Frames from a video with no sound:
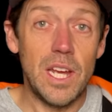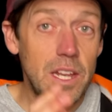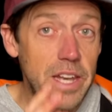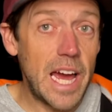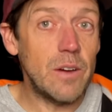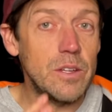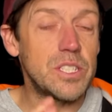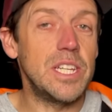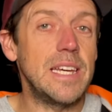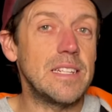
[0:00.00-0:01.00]
Now you're
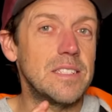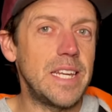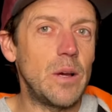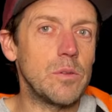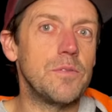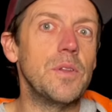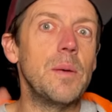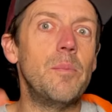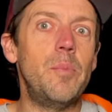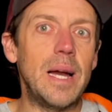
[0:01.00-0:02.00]
seeing the deals for the
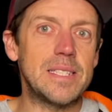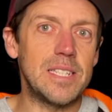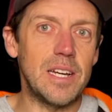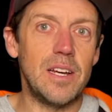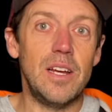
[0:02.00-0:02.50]
better